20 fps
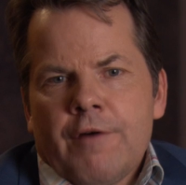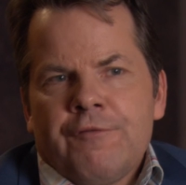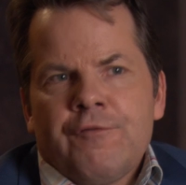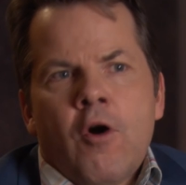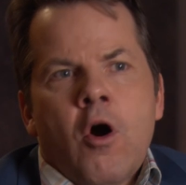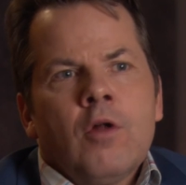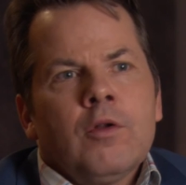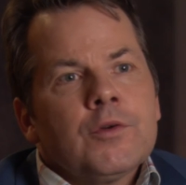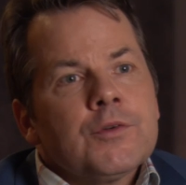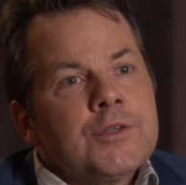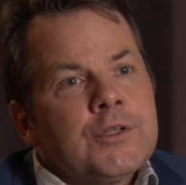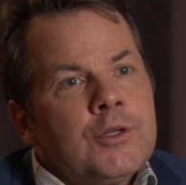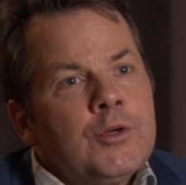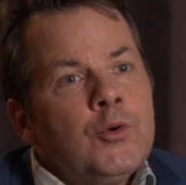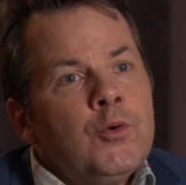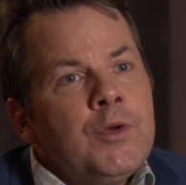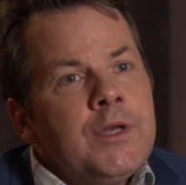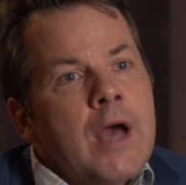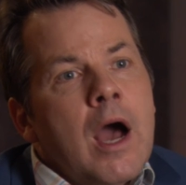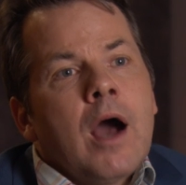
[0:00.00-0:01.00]
follows
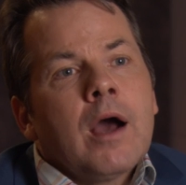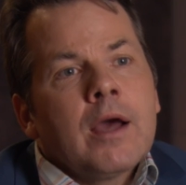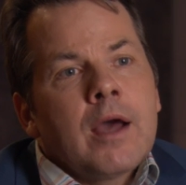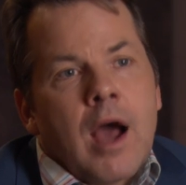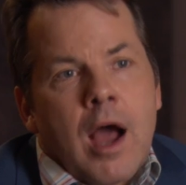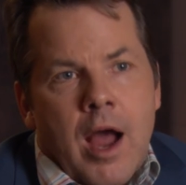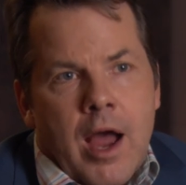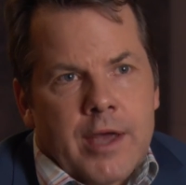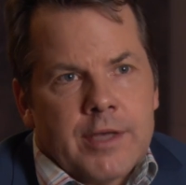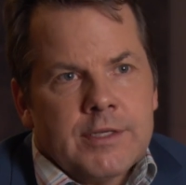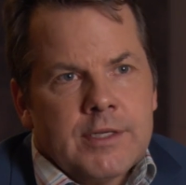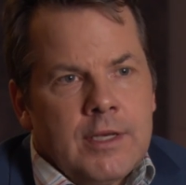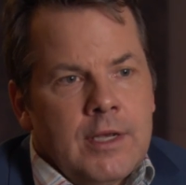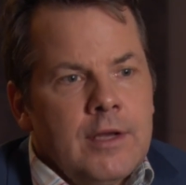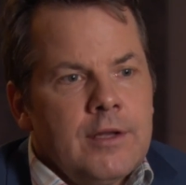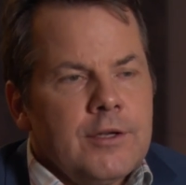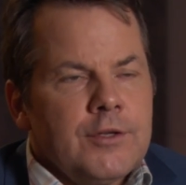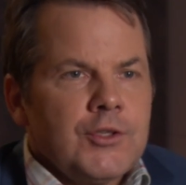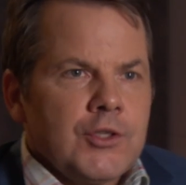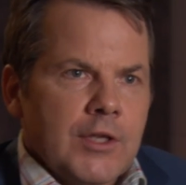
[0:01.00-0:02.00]
two young guys,
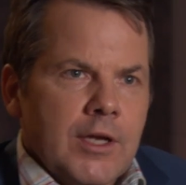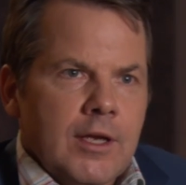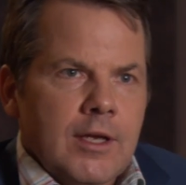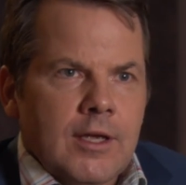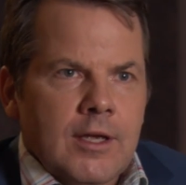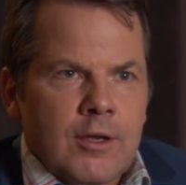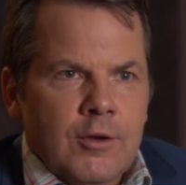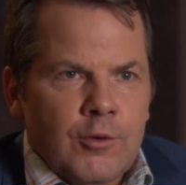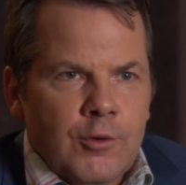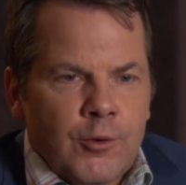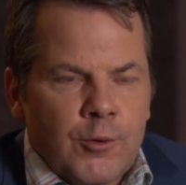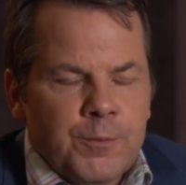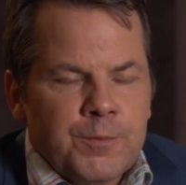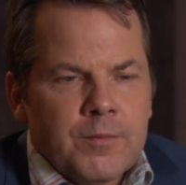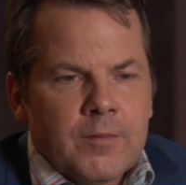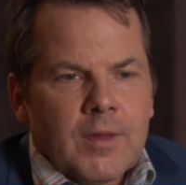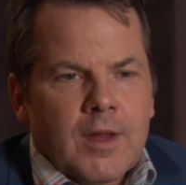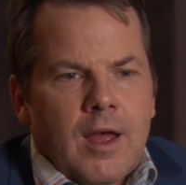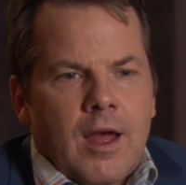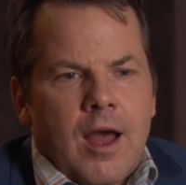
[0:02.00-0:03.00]
Ian and Shinky, who,
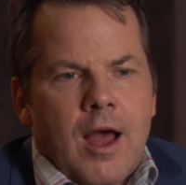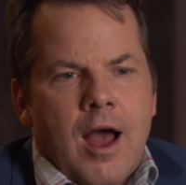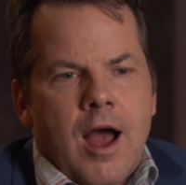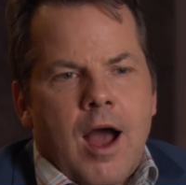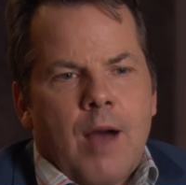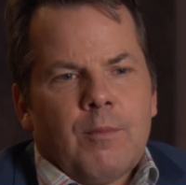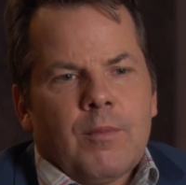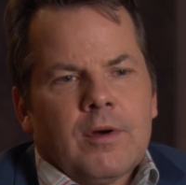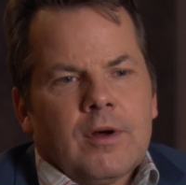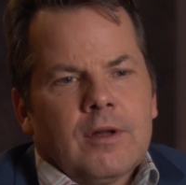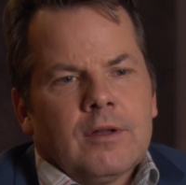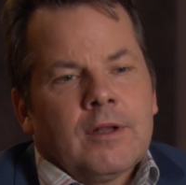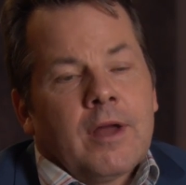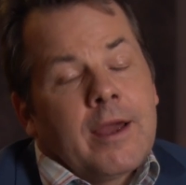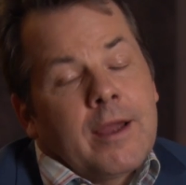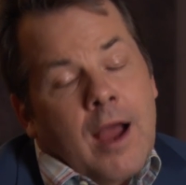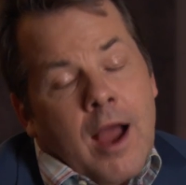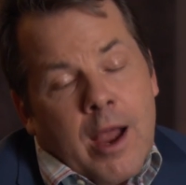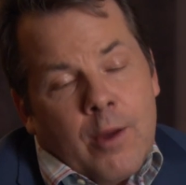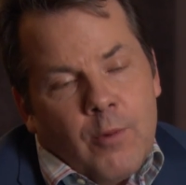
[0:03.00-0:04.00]
um,
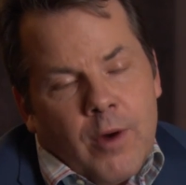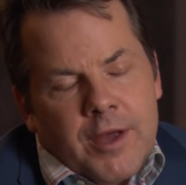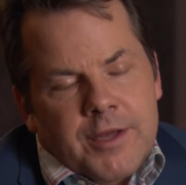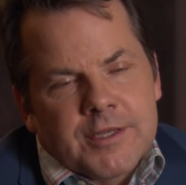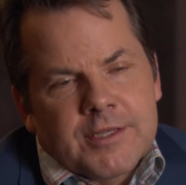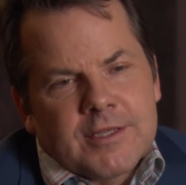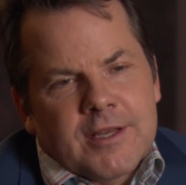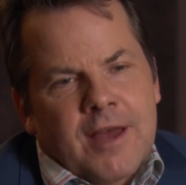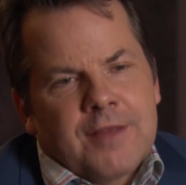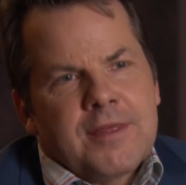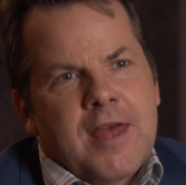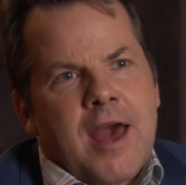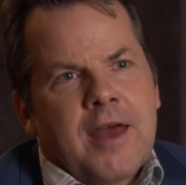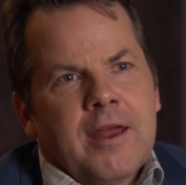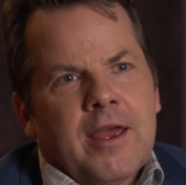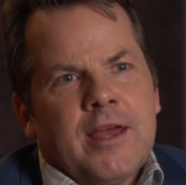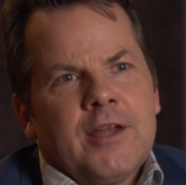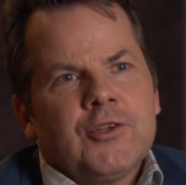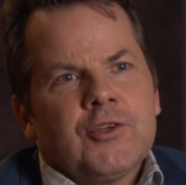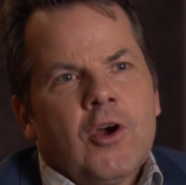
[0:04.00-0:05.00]
like I was at that
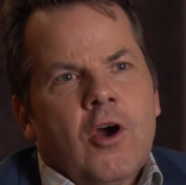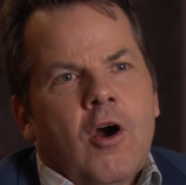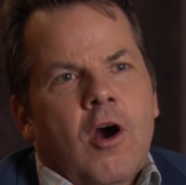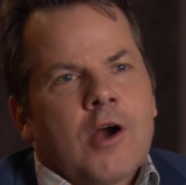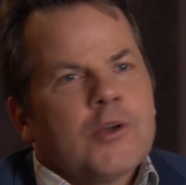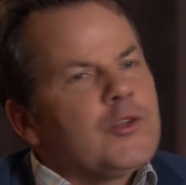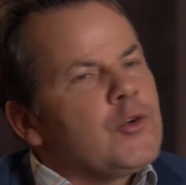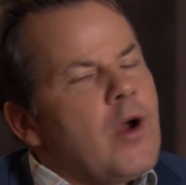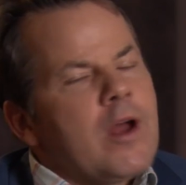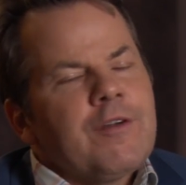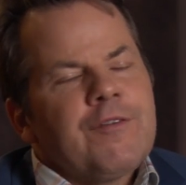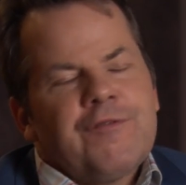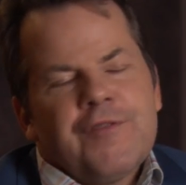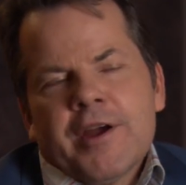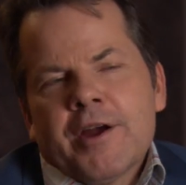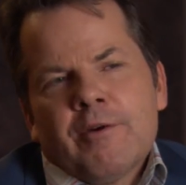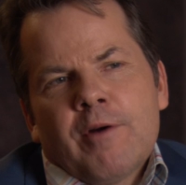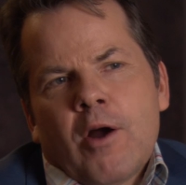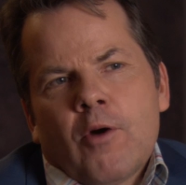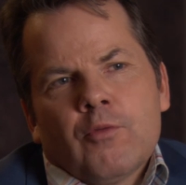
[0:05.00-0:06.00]
age, are trying to
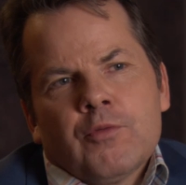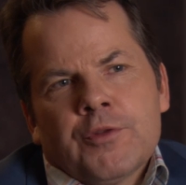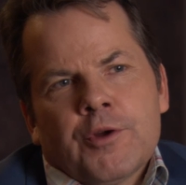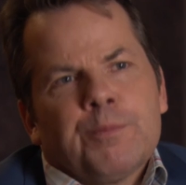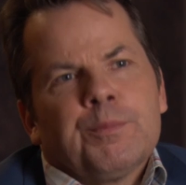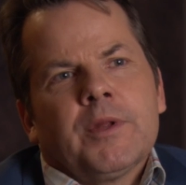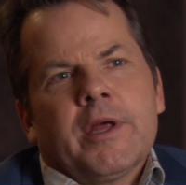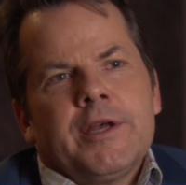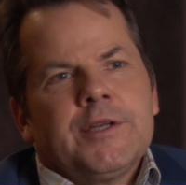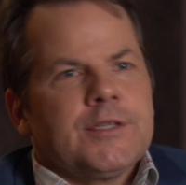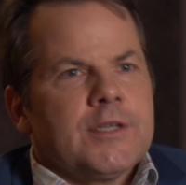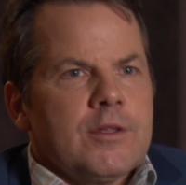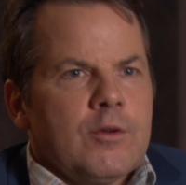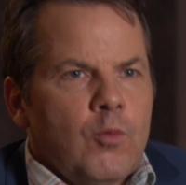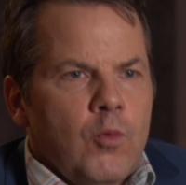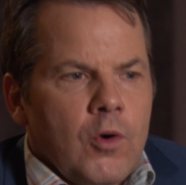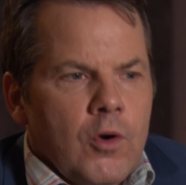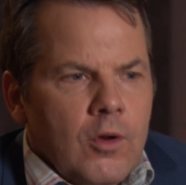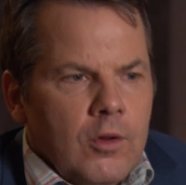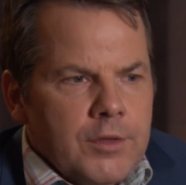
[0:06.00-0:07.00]
figure out their place in the
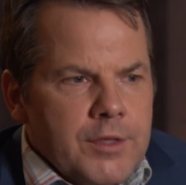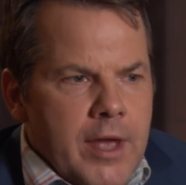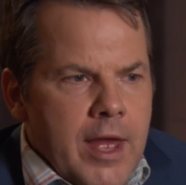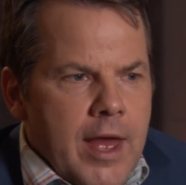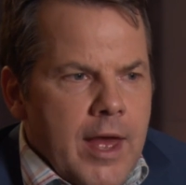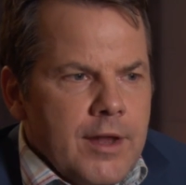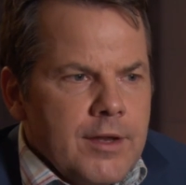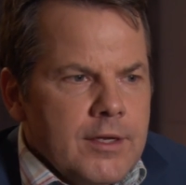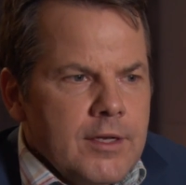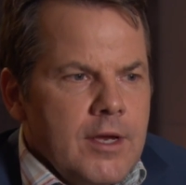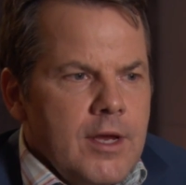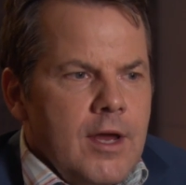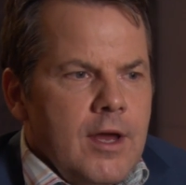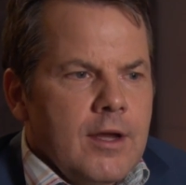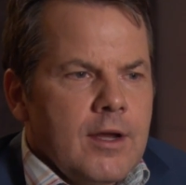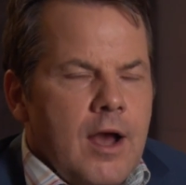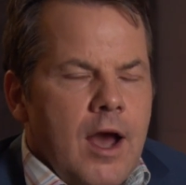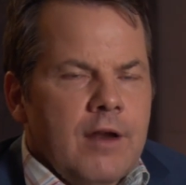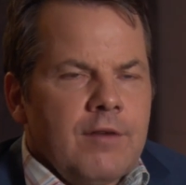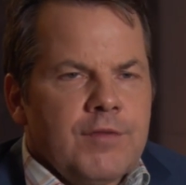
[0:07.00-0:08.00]
world and
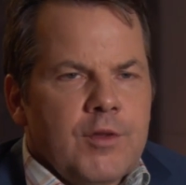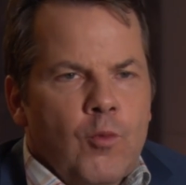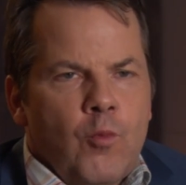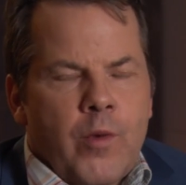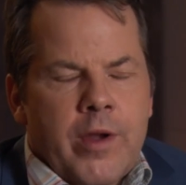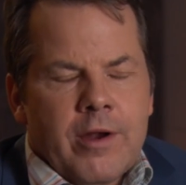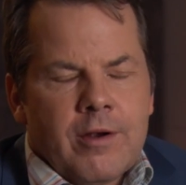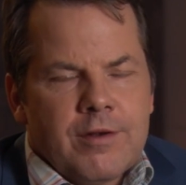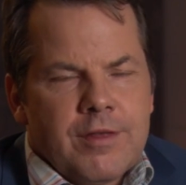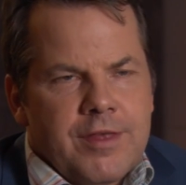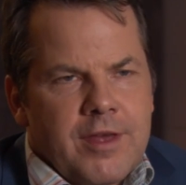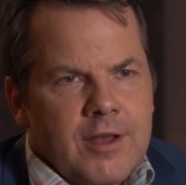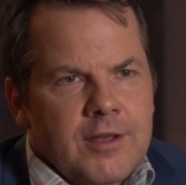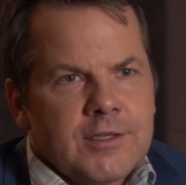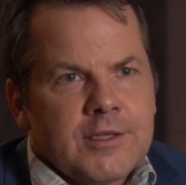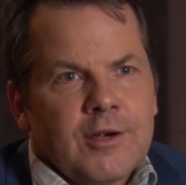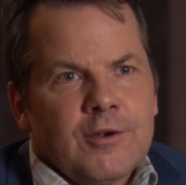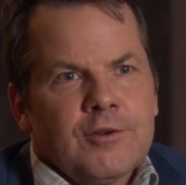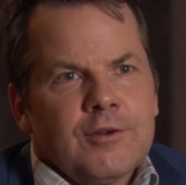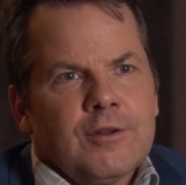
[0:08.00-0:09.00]
kind of the weird things
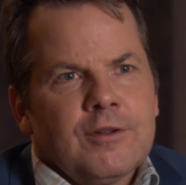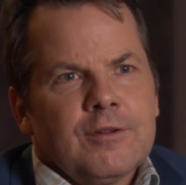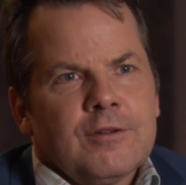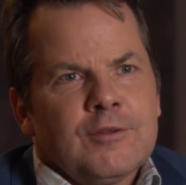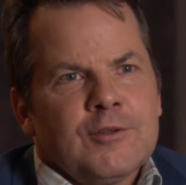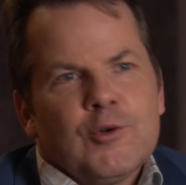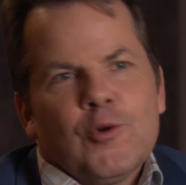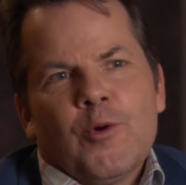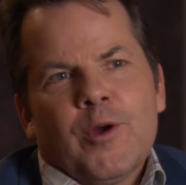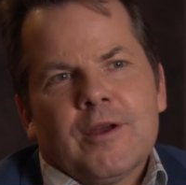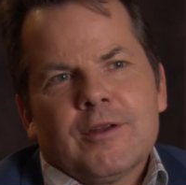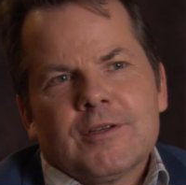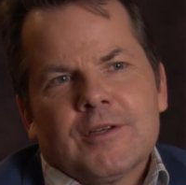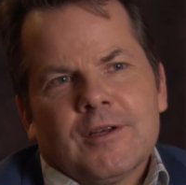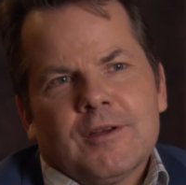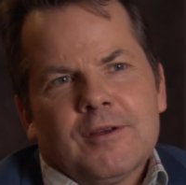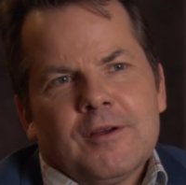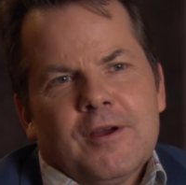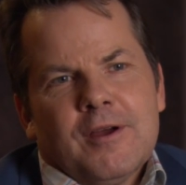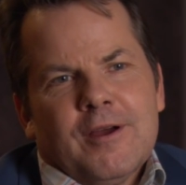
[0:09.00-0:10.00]
they're doing to
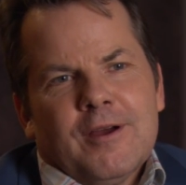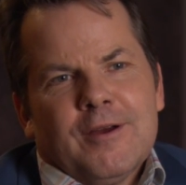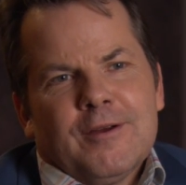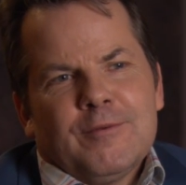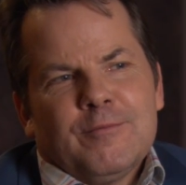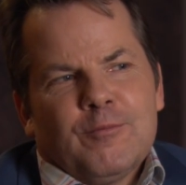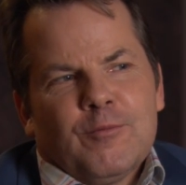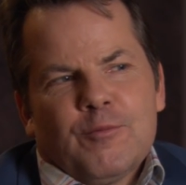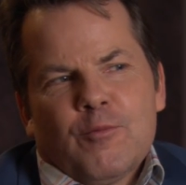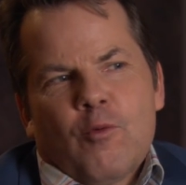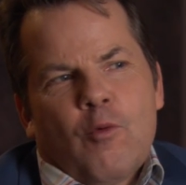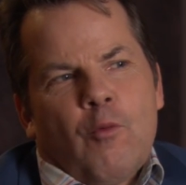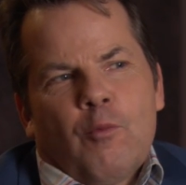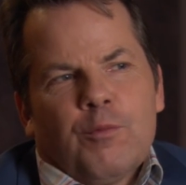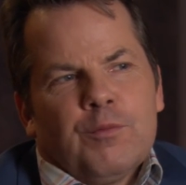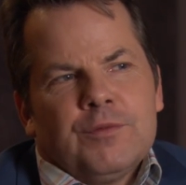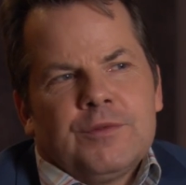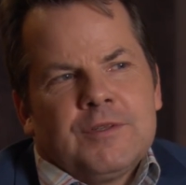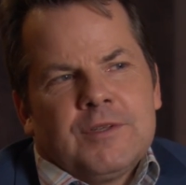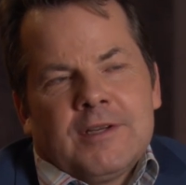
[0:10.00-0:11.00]

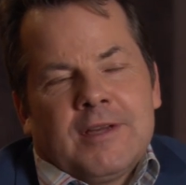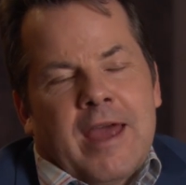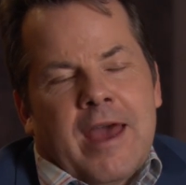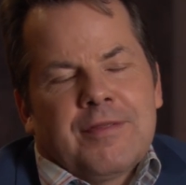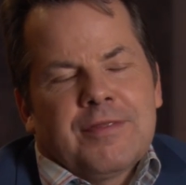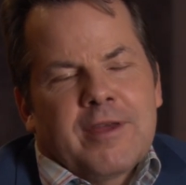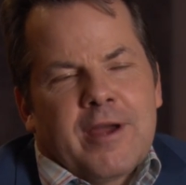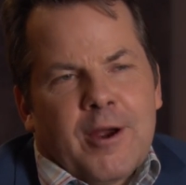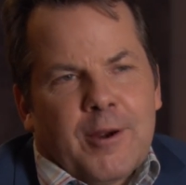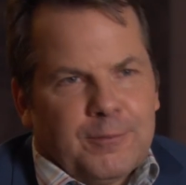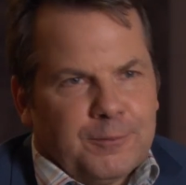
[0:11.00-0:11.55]
to get there.